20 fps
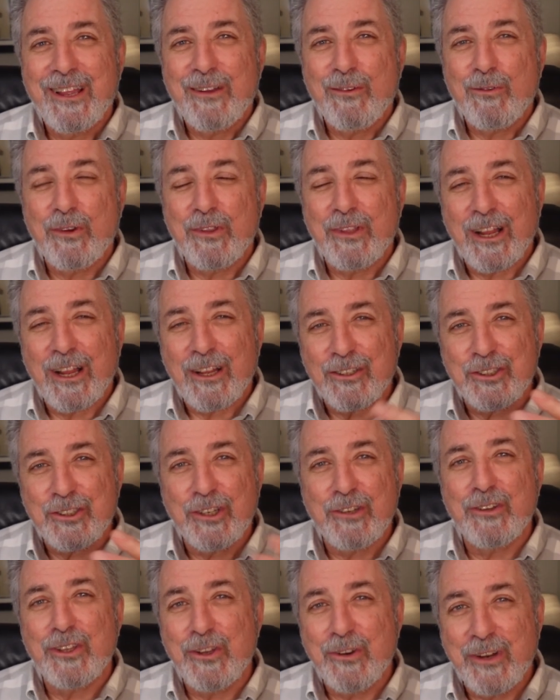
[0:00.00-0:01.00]
where I'll
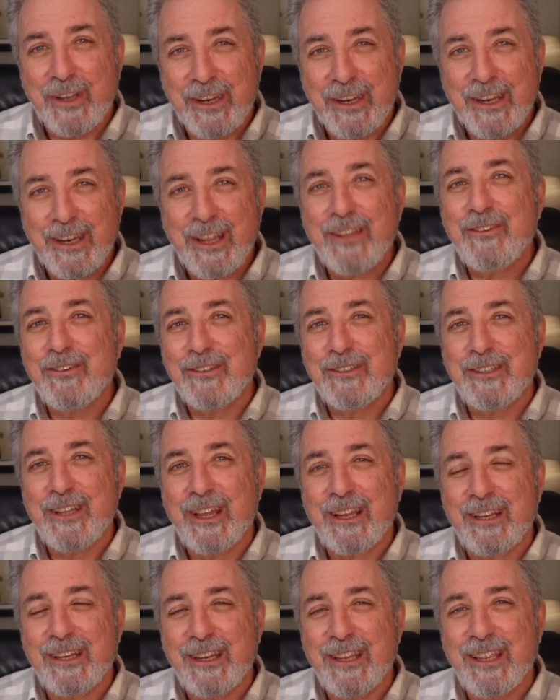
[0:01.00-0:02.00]
show you another
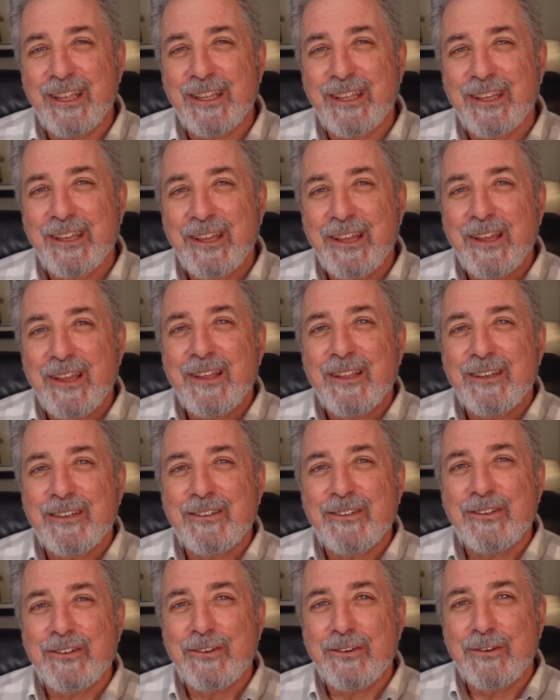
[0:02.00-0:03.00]
technique
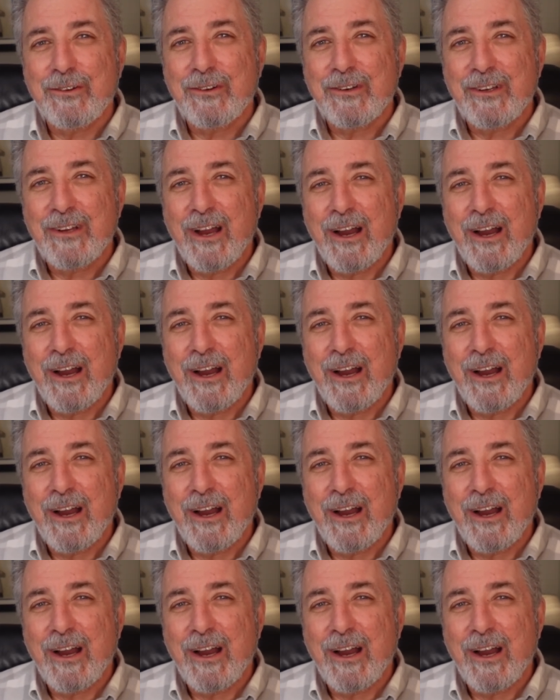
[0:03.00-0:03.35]
to